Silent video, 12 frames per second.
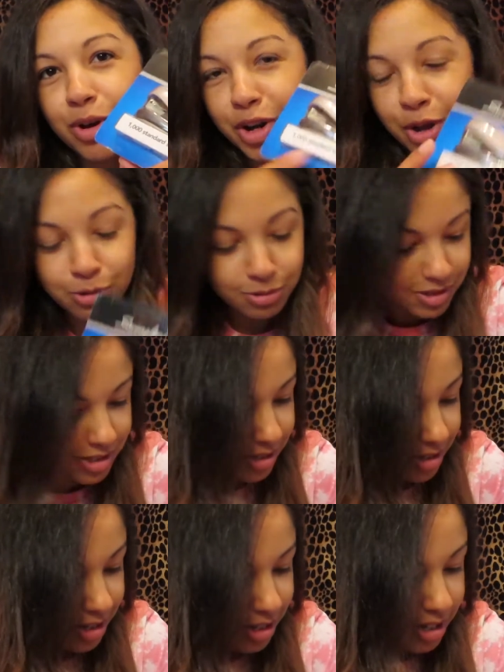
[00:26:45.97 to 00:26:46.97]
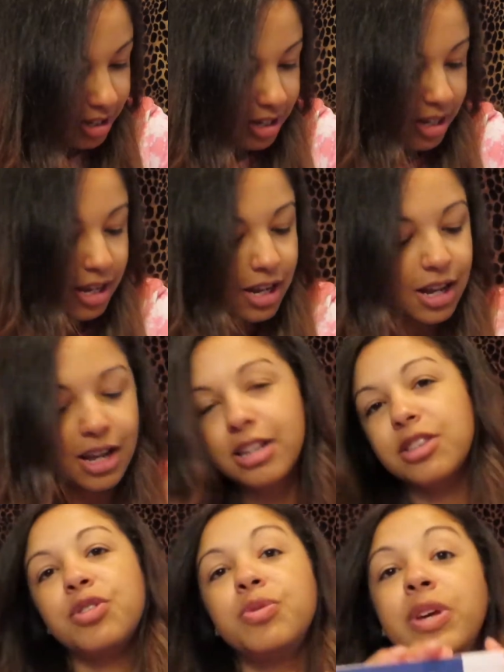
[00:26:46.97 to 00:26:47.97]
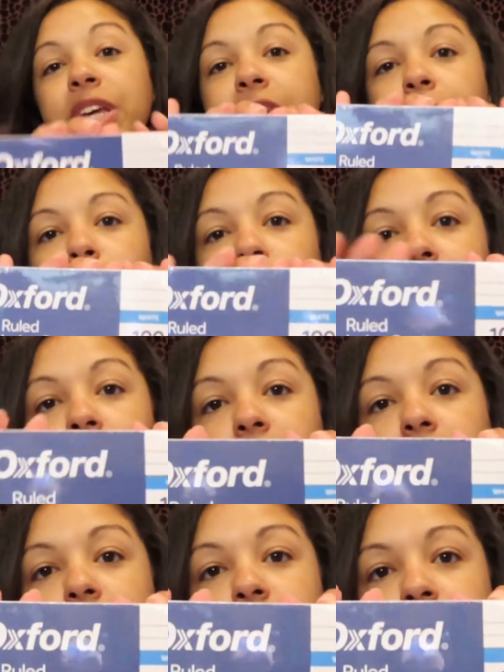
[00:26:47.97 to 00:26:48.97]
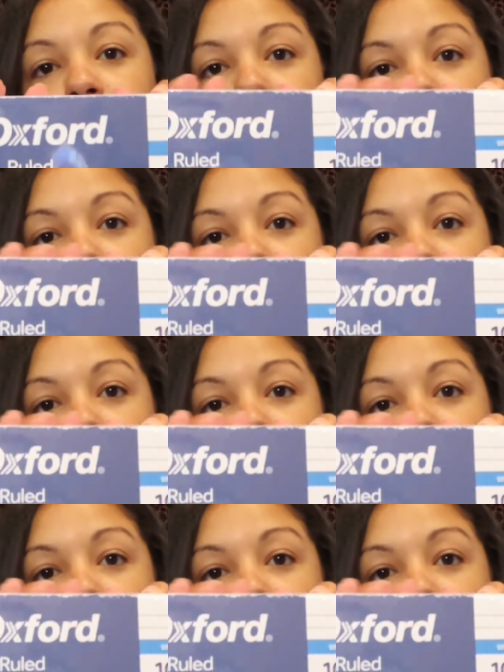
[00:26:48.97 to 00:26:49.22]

your notes. Threw in a pack of